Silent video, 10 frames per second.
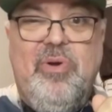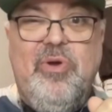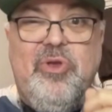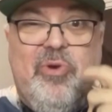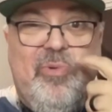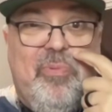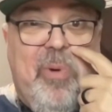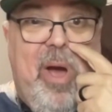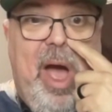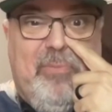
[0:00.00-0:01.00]

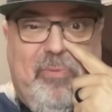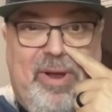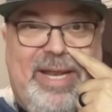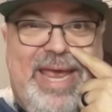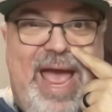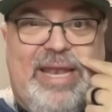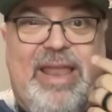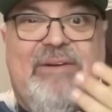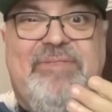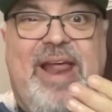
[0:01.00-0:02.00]
really? I
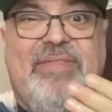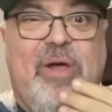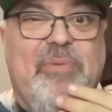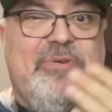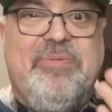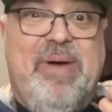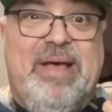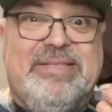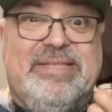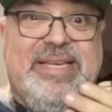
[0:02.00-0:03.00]
loved it. I thought it was the
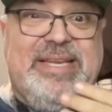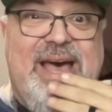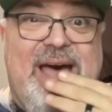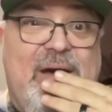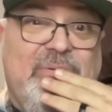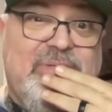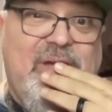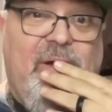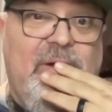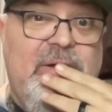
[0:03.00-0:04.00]
best out there.